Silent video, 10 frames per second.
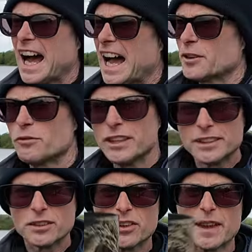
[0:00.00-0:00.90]
And the
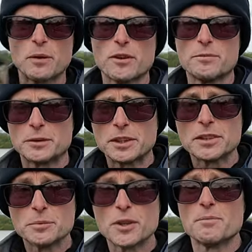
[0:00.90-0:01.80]
reason I've got that with me is
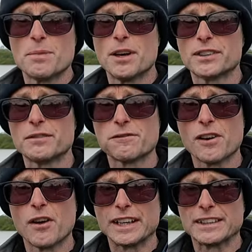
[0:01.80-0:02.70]
because I'm doing birds in
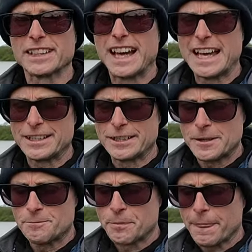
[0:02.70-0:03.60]
flight,
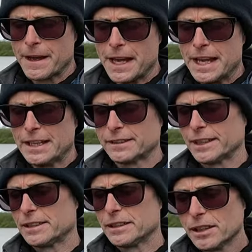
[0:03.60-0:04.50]
and it's
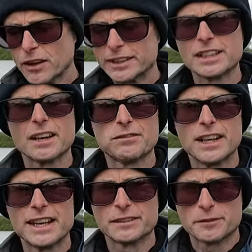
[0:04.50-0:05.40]
a light enough
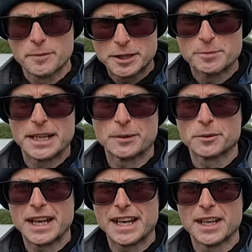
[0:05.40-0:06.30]
lens for me to be able
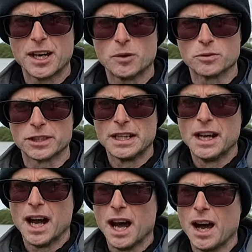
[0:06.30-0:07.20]
to hand hold.
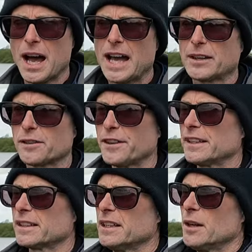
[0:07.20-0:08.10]
And I
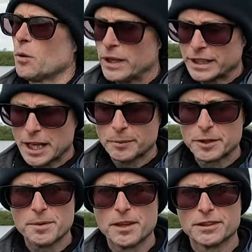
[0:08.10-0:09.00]
think when it comes
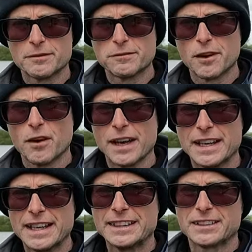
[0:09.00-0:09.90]
to birds in flight,
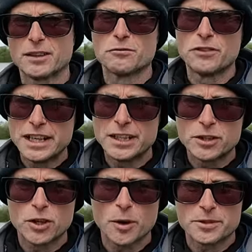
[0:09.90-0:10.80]
it's a really
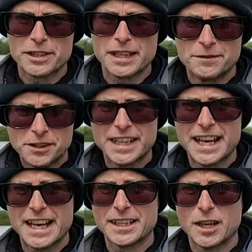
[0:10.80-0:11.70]
good option if you can
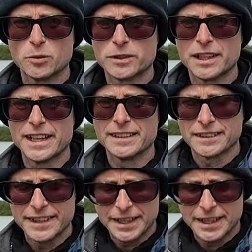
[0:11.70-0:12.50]
hand hold the lens.